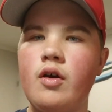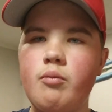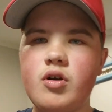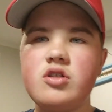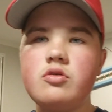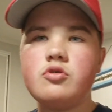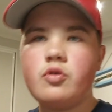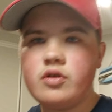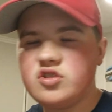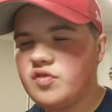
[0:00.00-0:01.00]
But I do enjoy
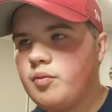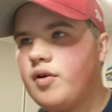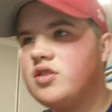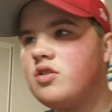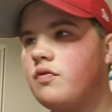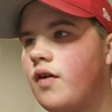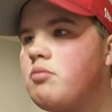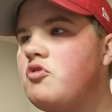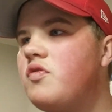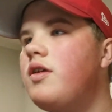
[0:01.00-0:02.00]
this film. It's a fun
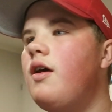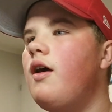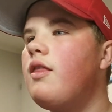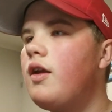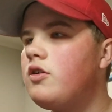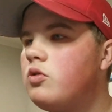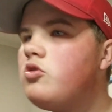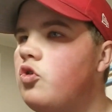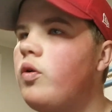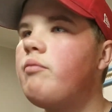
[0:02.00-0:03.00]
movie that I do
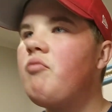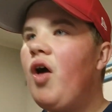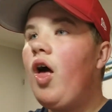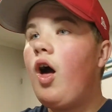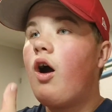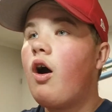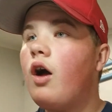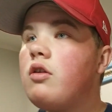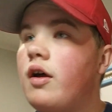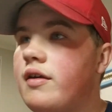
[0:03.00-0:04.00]
enjoy. I
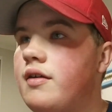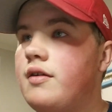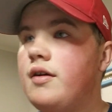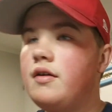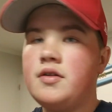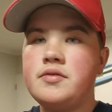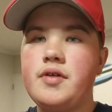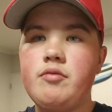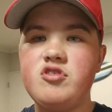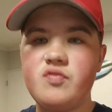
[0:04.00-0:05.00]
like it.
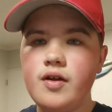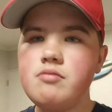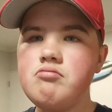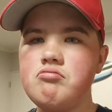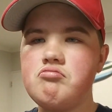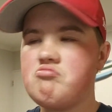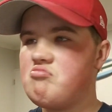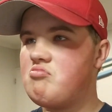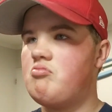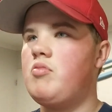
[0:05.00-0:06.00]
It was fun.
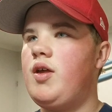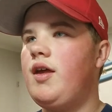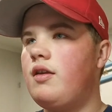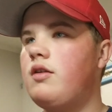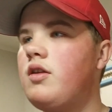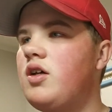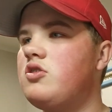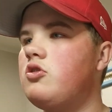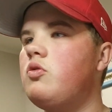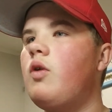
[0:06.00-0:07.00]
And The Last
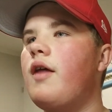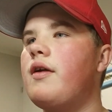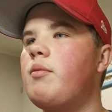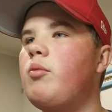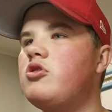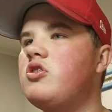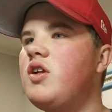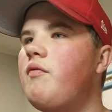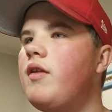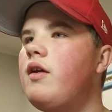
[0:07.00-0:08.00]
Duel, I think people should
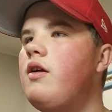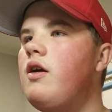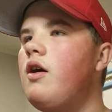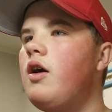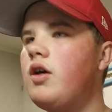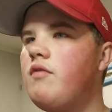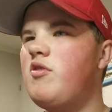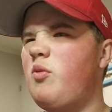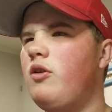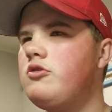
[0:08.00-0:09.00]
definitely give it a
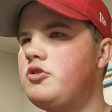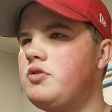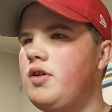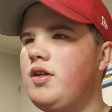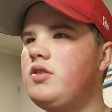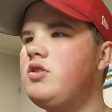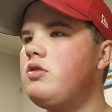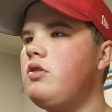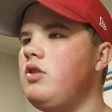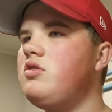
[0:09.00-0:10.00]
watch. It's a
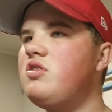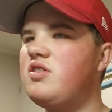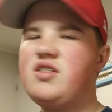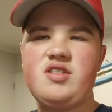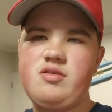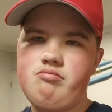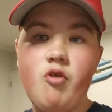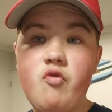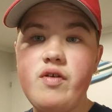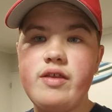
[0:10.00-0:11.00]
decent
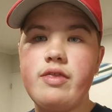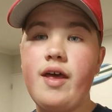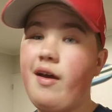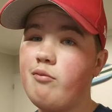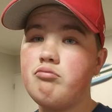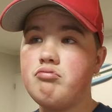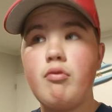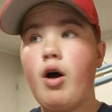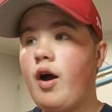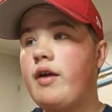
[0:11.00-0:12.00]
movie that
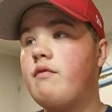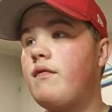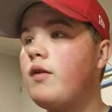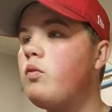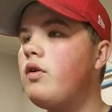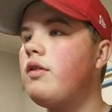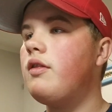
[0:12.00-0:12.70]
I had fun with.